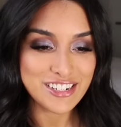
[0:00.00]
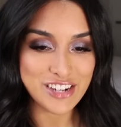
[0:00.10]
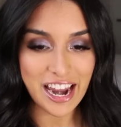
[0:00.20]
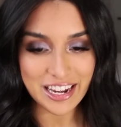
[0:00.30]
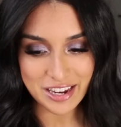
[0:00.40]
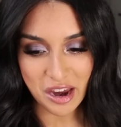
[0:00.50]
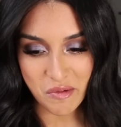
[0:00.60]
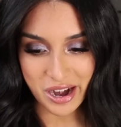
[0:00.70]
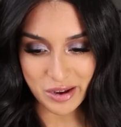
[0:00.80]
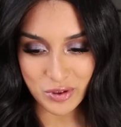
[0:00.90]
chatty
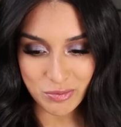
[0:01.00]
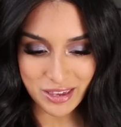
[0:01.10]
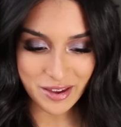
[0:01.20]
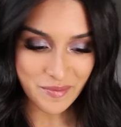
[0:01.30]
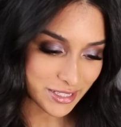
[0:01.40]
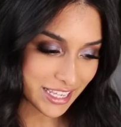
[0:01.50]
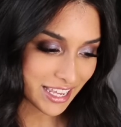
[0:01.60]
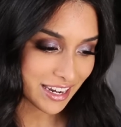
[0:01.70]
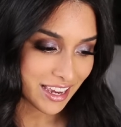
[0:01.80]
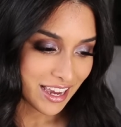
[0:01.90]
get ready with me, but
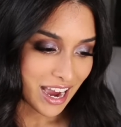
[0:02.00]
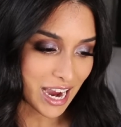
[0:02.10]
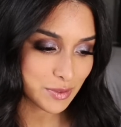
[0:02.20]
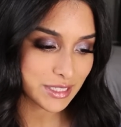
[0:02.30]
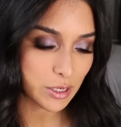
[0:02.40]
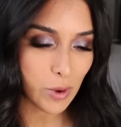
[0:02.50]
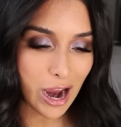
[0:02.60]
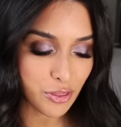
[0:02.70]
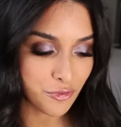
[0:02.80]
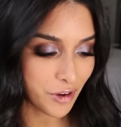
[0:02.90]
then I was like,
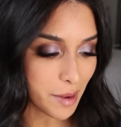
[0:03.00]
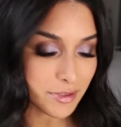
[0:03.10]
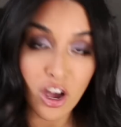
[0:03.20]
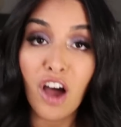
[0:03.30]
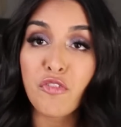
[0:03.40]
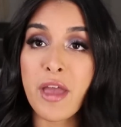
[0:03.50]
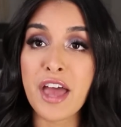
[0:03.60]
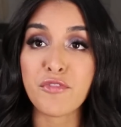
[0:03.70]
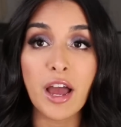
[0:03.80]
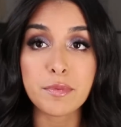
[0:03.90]
wow, the vibe is off,
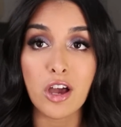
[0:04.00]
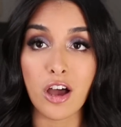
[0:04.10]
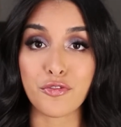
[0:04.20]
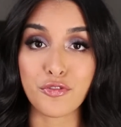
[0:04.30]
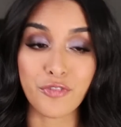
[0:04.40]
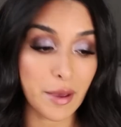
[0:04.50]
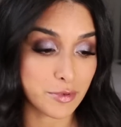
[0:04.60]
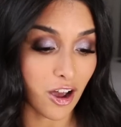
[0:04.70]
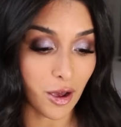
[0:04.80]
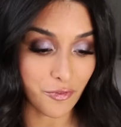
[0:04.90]
man. Vibes off,
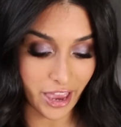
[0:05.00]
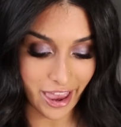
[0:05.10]
vibes off.